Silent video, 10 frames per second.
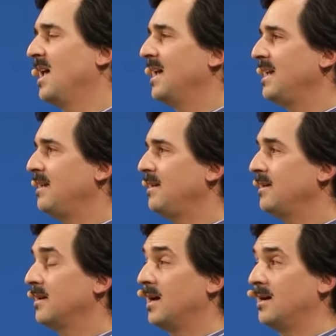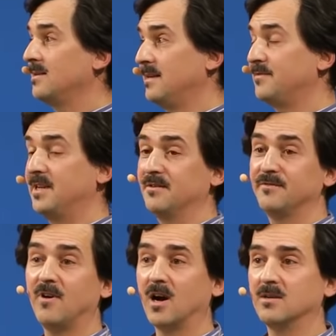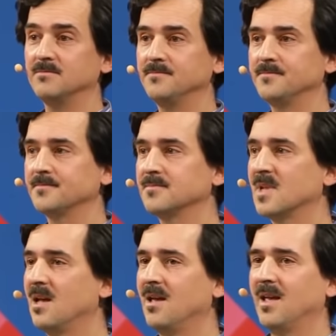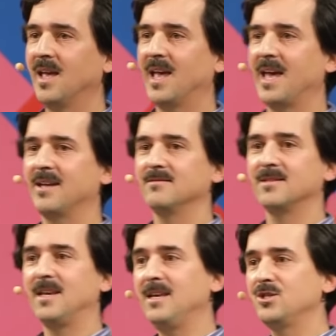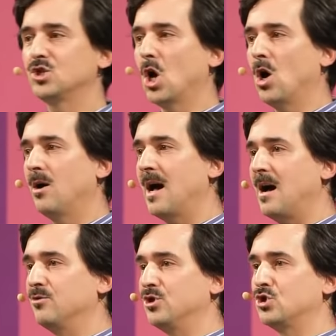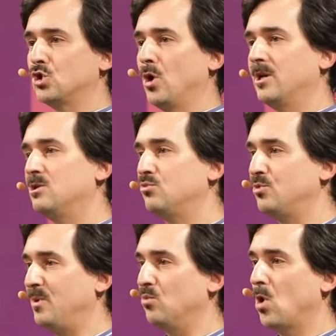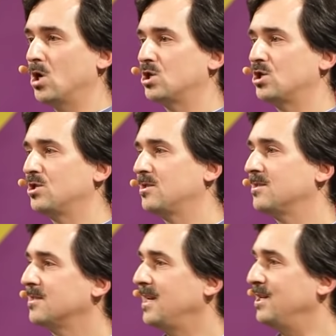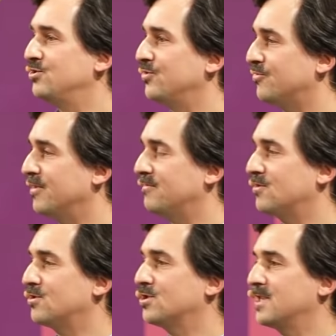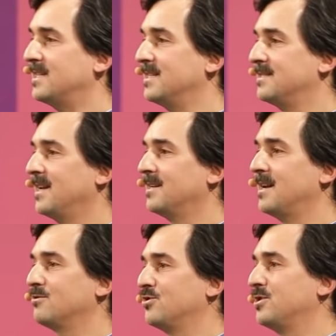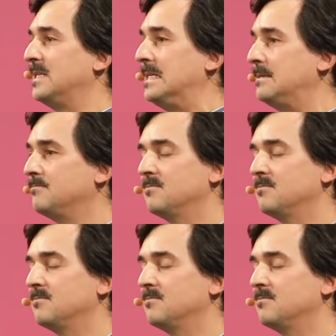he lived in a farm, and he saw how the soil would be washed into the rivers and then taken out to sea.